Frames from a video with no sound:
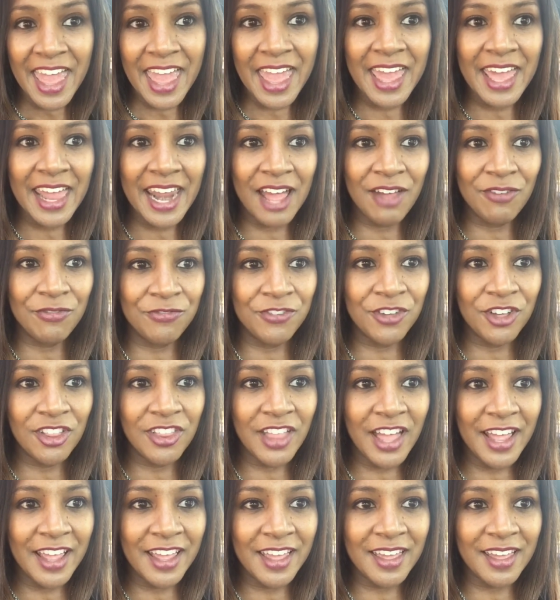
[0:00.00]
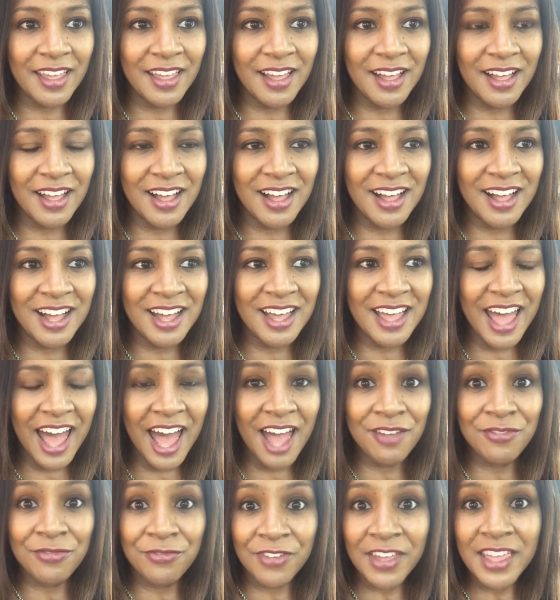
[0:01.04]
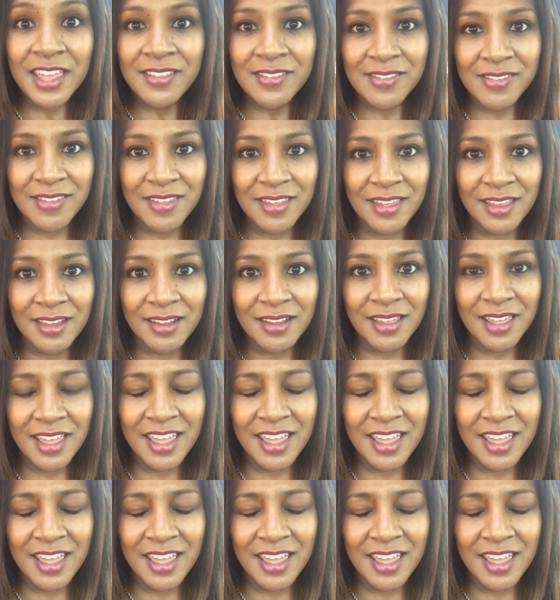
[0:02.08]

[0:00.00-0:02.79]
and I feel like I faced it.